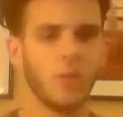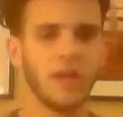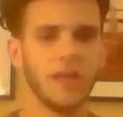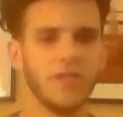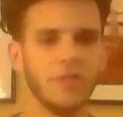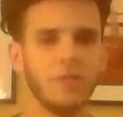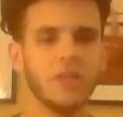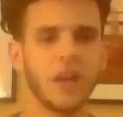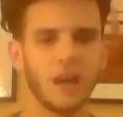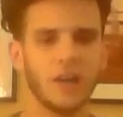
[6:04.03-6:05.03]
But even
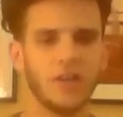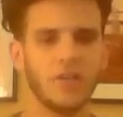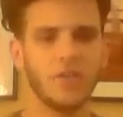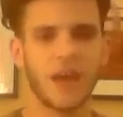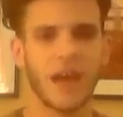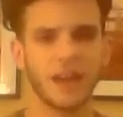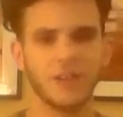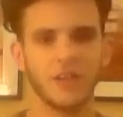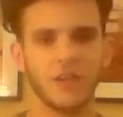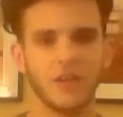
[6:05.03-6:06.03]
beyond
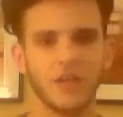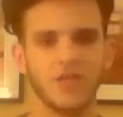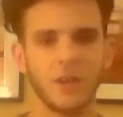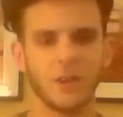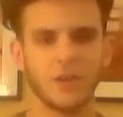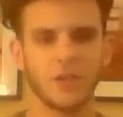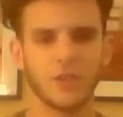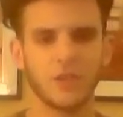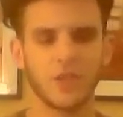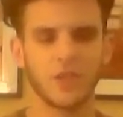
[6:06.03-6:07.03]
that, there's
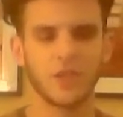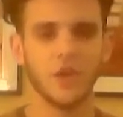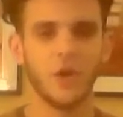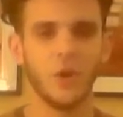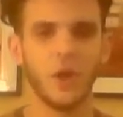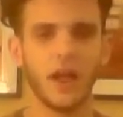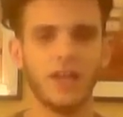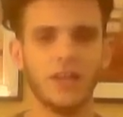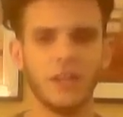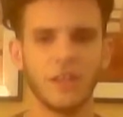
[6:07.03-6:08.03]
just the whole
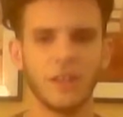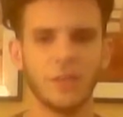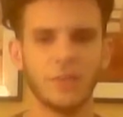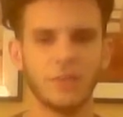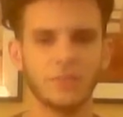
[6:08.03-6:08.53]
idea